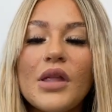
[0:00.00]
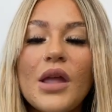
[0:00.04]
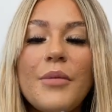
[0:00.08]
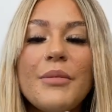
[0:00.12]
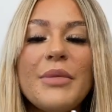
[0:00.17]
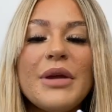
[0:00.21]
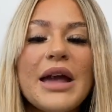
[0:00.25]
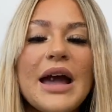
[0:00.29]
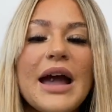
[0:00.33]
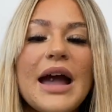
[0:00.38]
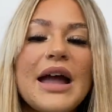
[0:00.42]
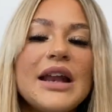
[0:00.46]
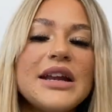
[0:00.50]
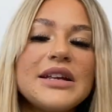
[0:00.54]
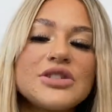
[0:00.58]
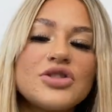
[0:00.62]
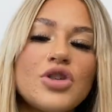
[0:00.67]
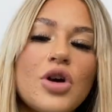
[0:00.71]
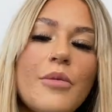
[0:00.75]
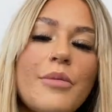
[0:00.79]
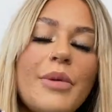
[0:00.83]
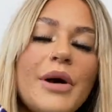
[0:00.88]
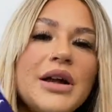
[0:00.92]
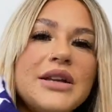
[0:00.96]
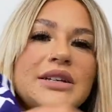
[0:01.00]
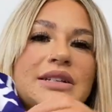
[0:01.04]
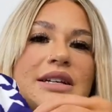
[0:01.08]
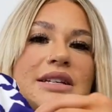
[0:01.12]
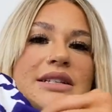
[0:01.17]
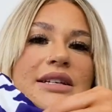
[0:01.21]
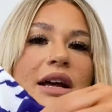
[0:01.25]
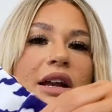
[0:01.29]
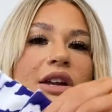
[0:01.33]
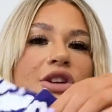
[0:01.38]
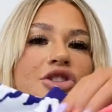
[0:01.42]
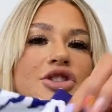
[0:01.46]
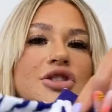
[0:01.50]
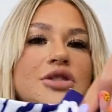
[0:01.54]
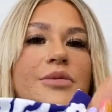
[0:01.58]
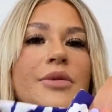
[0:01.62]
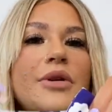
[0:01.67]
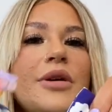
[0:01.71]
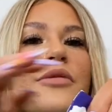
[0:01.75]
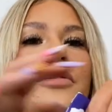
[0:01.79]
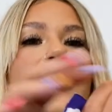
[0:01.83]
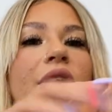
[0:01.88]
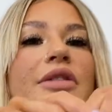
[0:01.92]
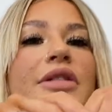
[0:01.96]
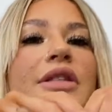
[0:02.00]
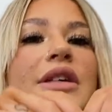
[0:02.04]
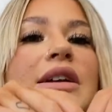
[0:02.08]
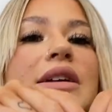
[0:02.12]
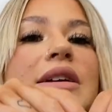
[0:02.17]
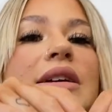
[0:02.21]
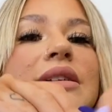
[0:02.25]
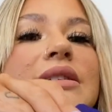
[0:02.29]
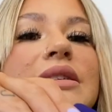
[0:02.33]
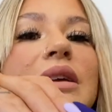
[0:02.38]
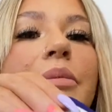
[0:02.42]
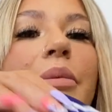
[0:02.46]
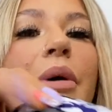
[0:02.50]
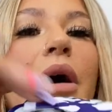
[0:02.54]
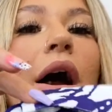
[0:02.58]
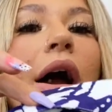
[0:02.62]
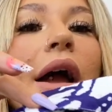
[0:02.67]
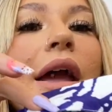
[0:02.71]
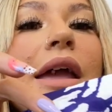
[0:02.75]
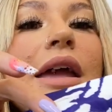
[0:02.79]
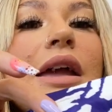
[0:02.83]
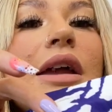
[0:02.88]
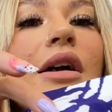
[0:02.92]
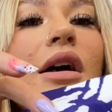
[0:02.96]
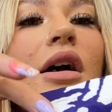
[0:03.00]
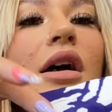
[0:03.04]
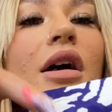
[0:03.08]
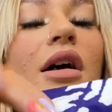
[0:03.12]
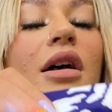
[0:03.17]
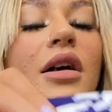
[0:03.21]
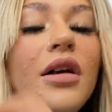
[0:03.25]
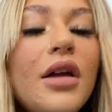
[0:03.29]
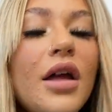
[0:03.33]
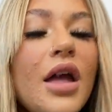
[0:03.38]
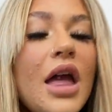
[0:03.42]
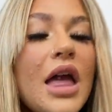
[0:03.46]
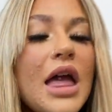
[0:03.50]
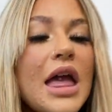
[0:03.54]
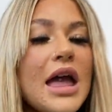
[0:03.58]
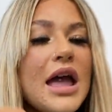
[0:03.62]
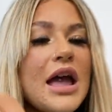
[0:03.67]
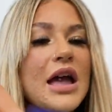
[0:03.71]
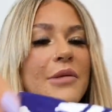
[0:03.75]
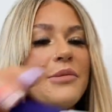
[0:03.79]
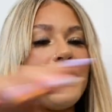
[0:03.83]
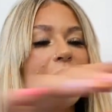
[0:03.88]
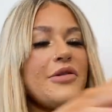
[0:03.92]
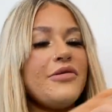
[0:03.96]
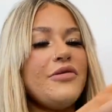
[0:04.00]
But yeah, and it's got a button detailing just above the zipper here. I